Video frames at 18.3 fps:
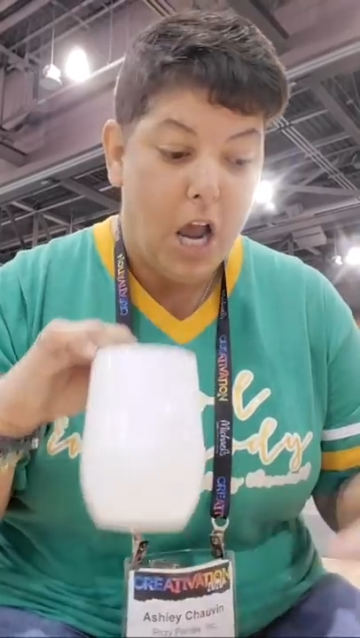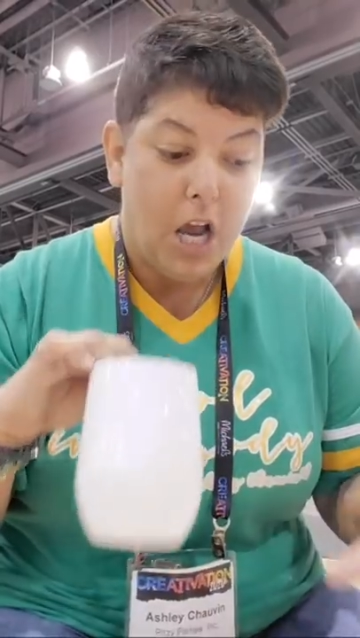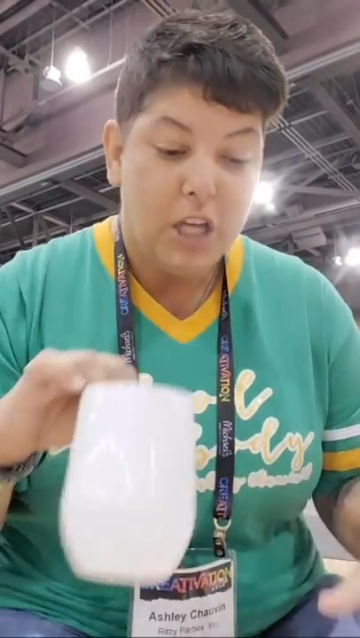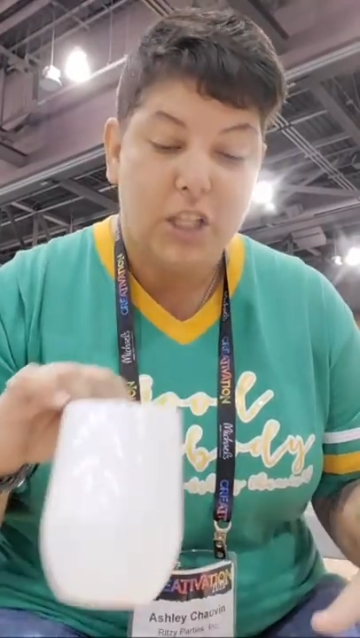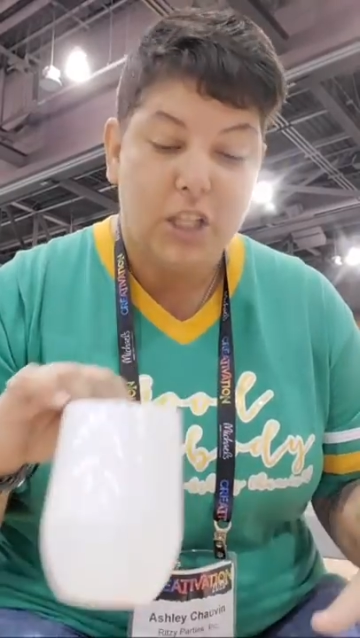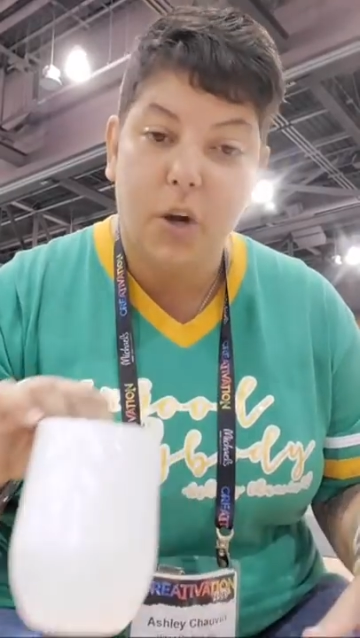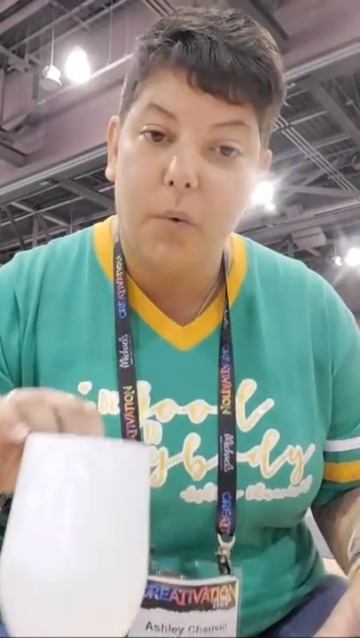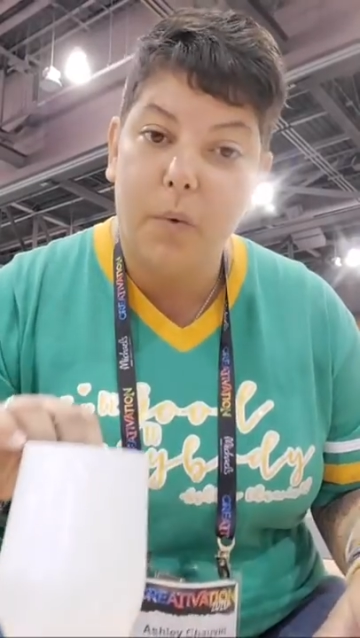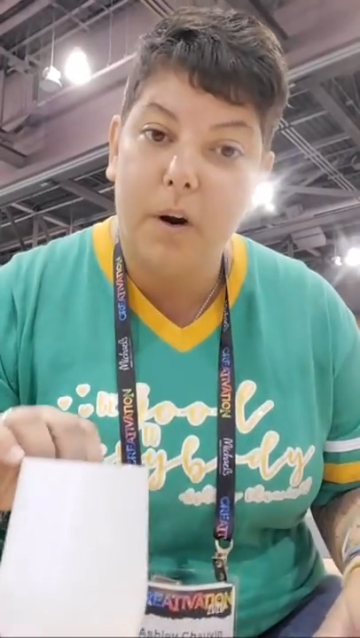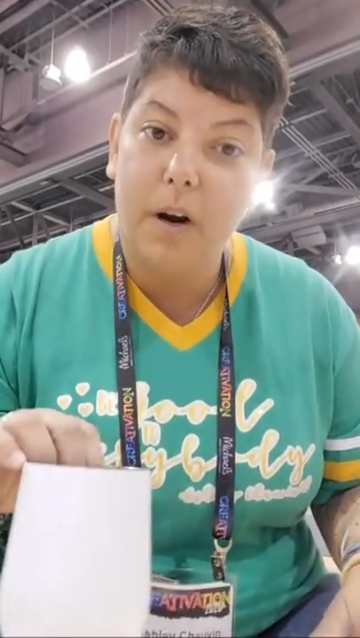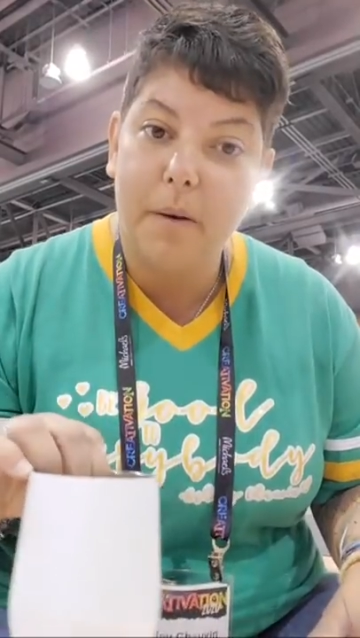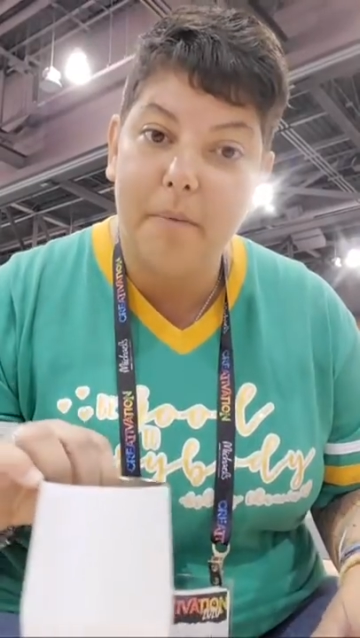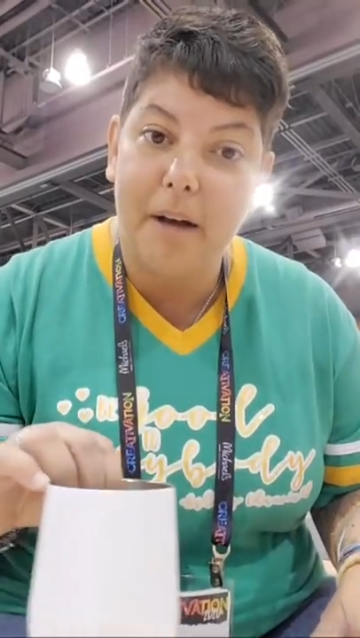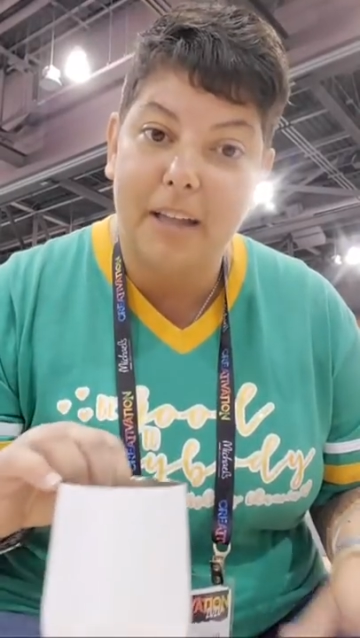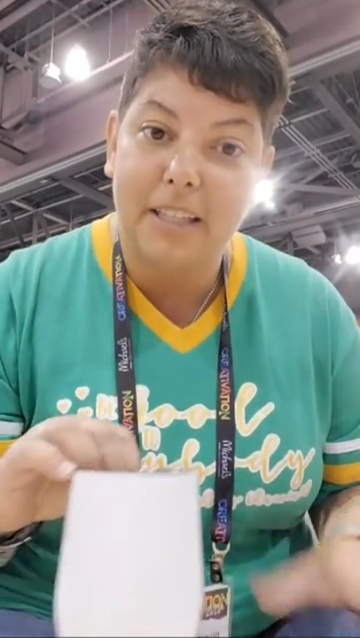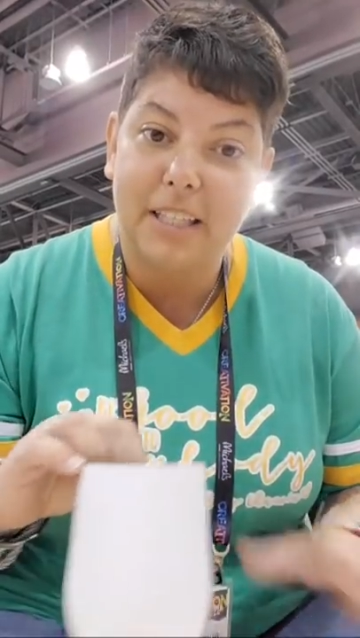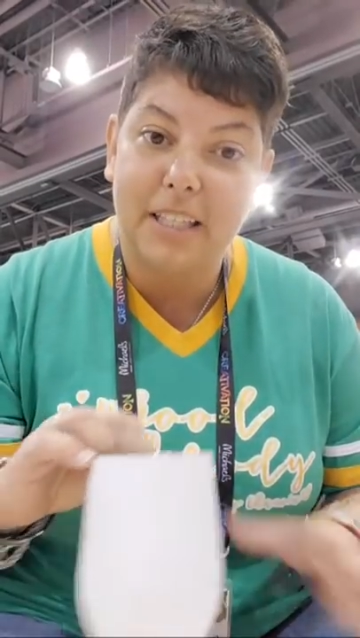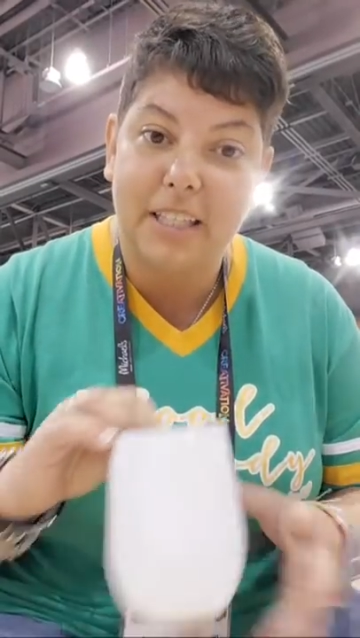So we're
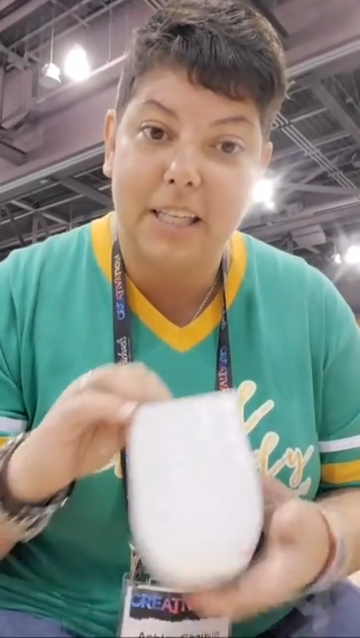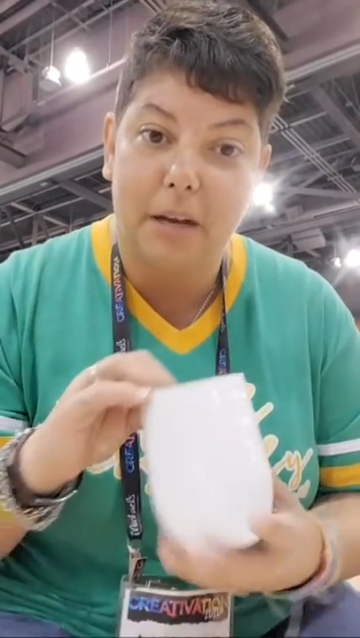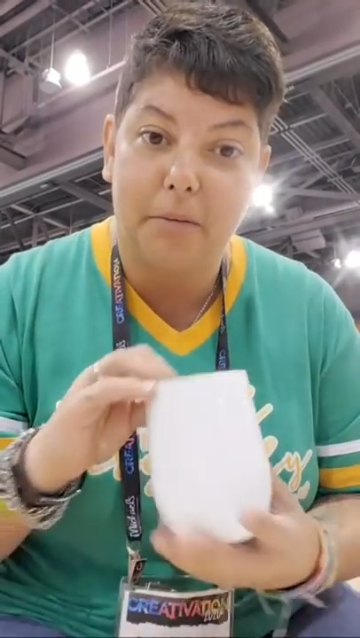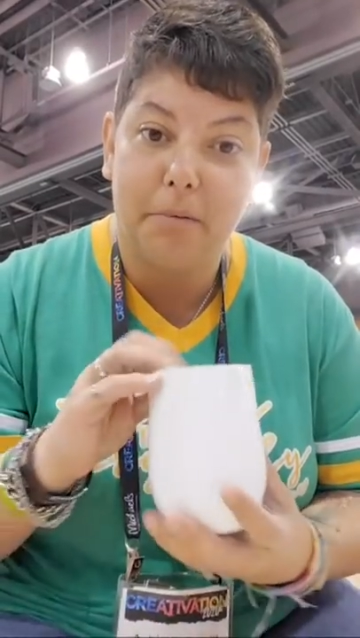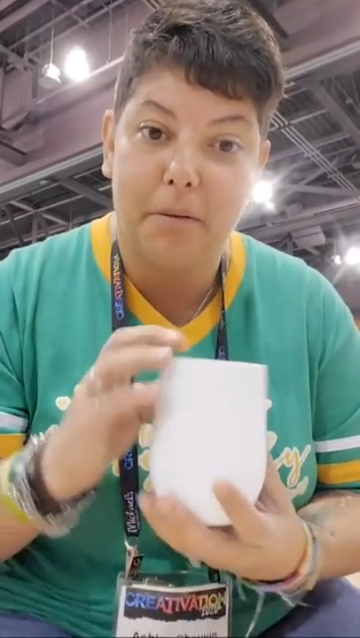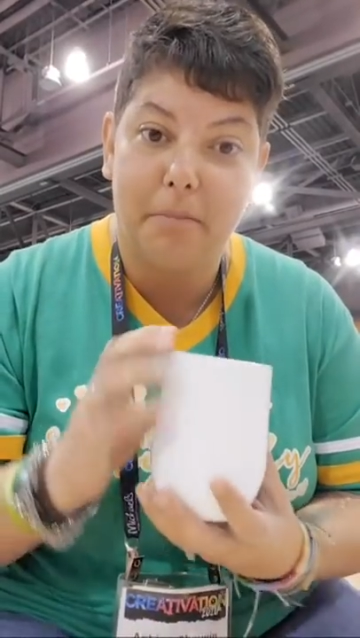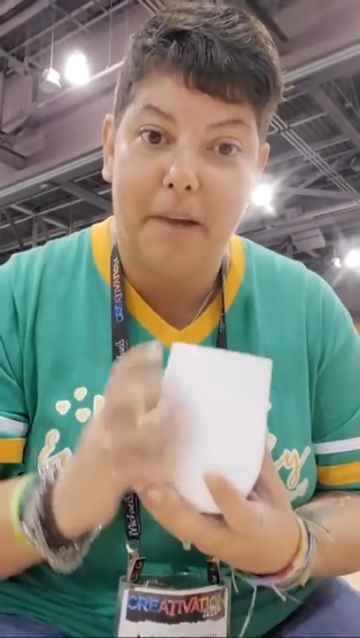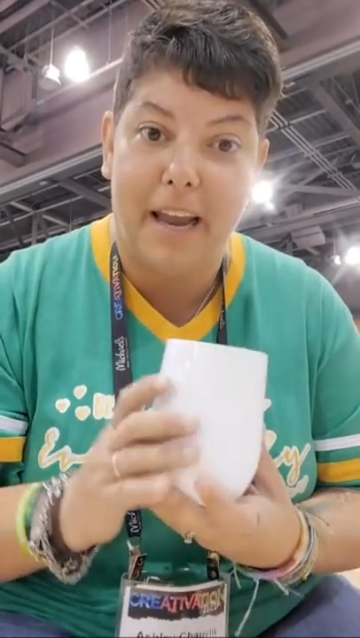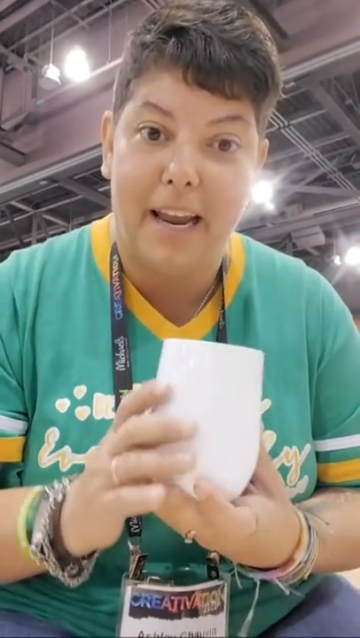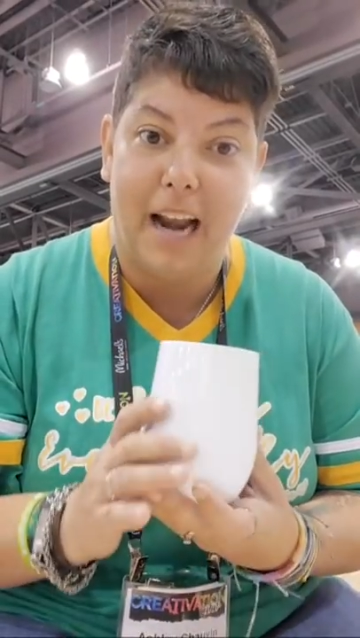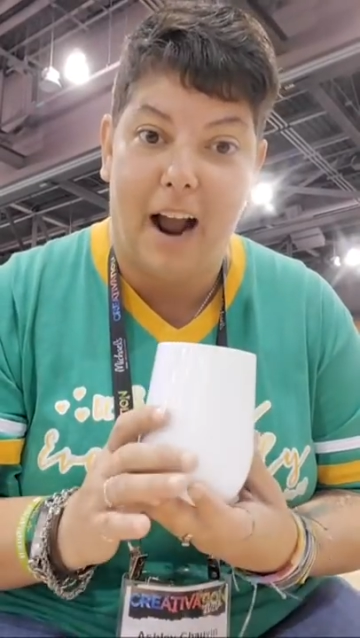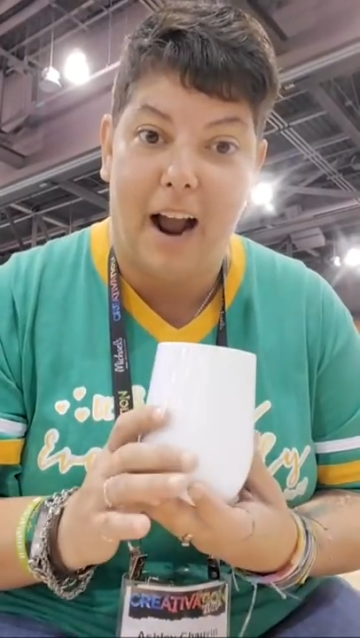about to sublimate